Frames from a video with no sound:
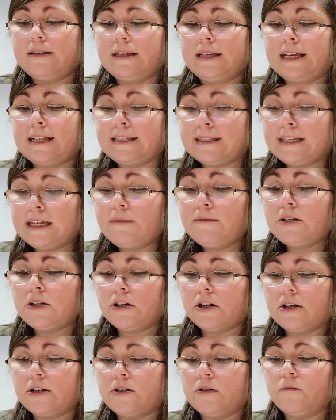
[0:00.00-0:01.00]
it seemed to
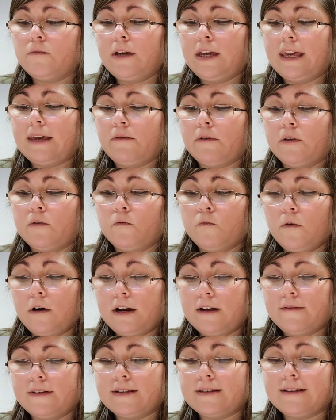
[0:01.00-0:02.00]
her to wink with one
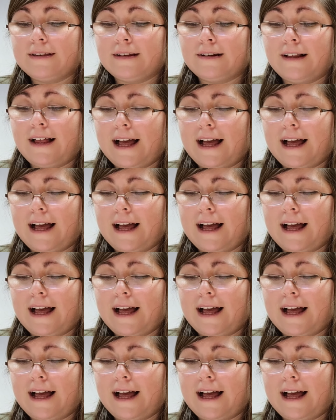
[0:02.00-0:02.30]
of its little